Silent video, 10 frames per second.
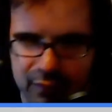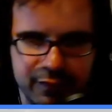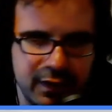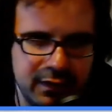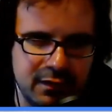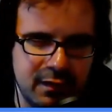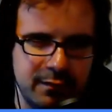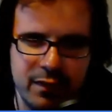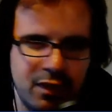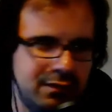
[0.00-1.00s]
fun.
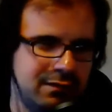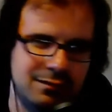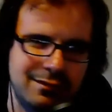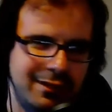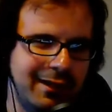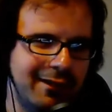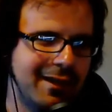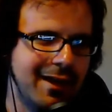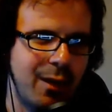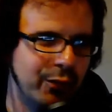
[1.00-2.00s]

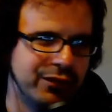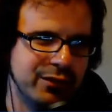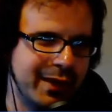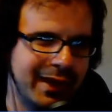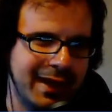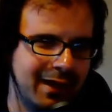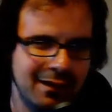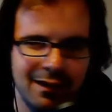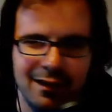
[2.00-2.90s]
I wouldn't do it again,